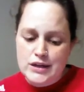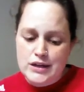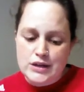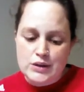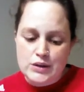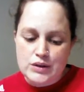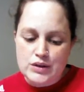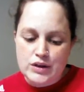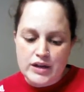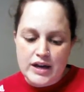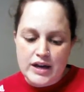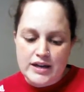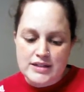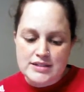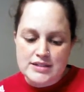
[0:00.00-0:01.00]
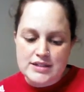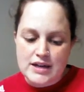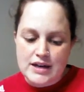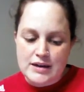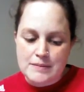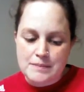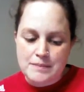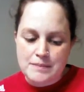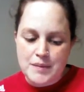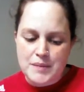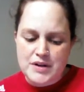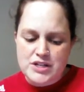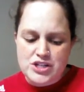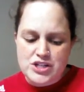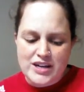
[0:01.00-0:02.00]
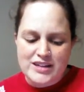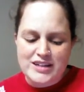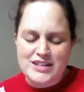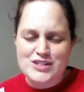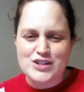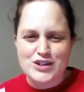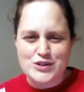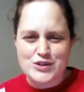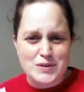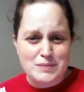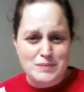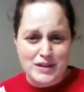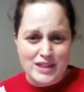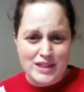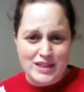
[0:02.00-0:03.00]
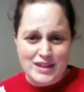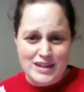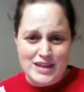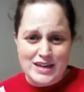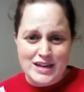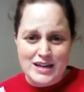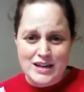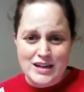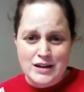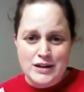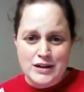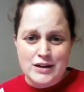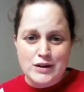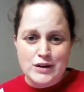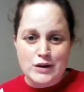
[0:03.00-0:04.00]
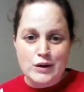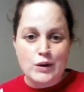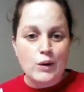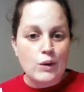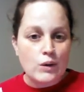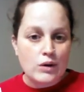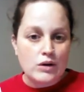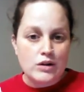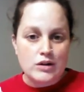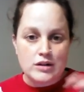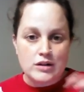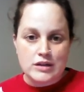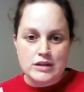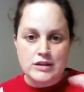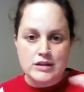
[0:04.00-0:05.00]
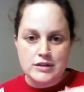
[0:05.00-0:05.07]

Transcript: You can look at, I'm going to try and like start doing monthly goal